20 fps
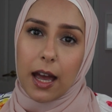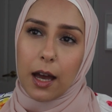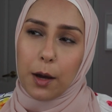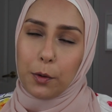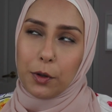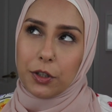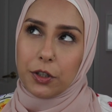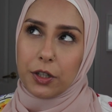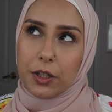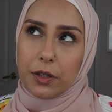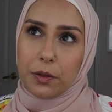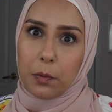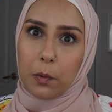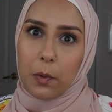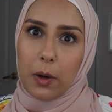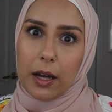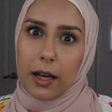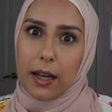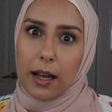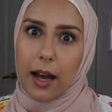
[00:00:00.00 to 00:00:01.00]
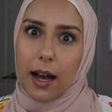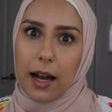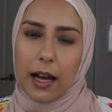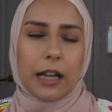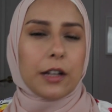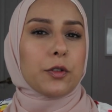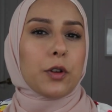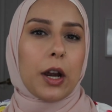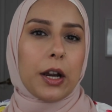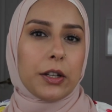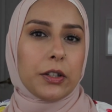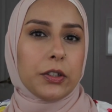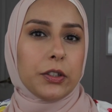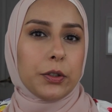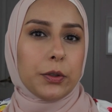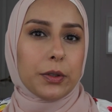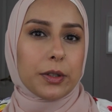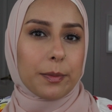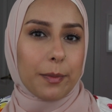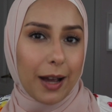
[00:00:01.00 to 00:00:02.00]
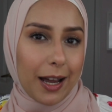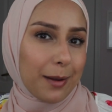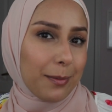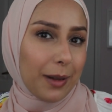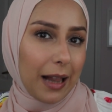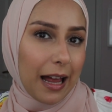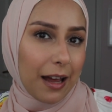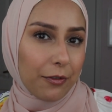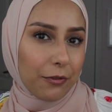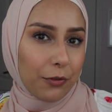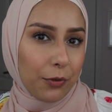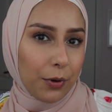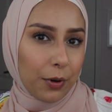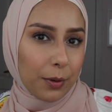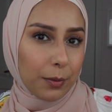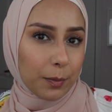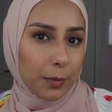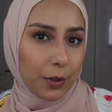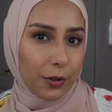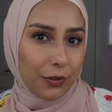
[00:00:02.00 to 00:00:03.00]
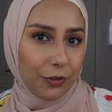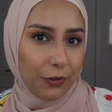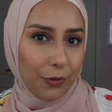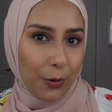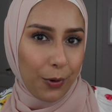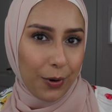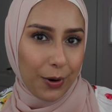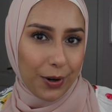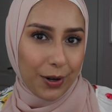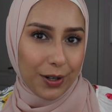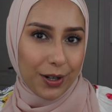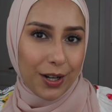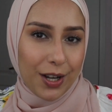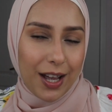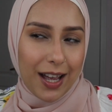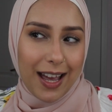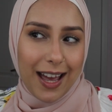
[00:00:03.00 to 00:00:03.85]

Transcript: which is what I try to use my platform for,